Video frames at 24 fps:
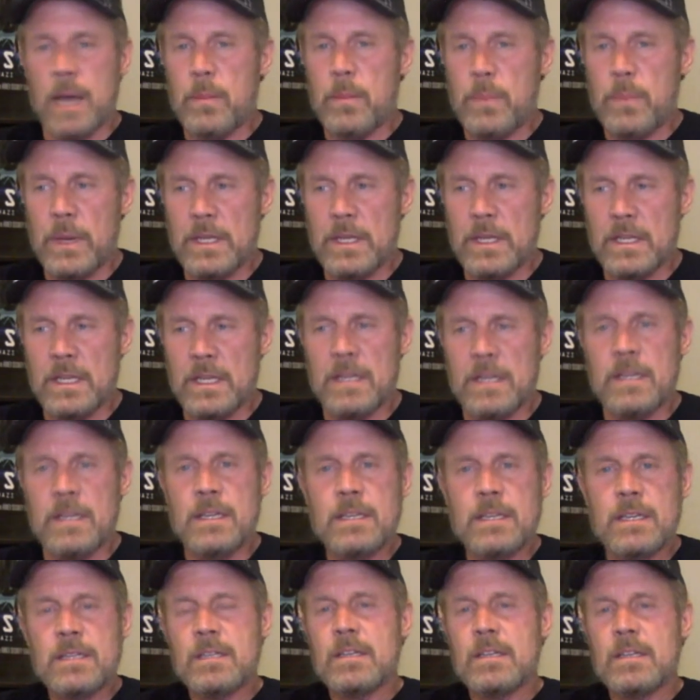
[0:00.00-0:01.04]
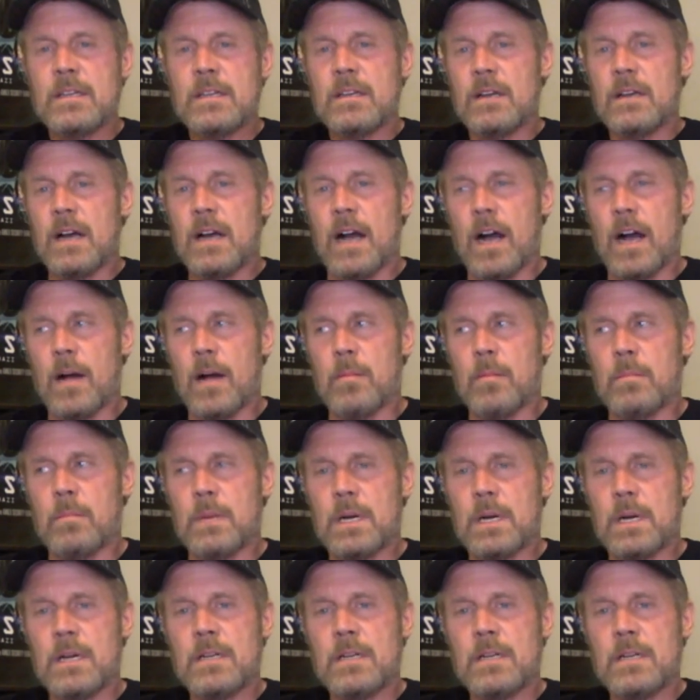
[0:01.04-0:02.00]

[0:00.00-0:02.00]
opinion, some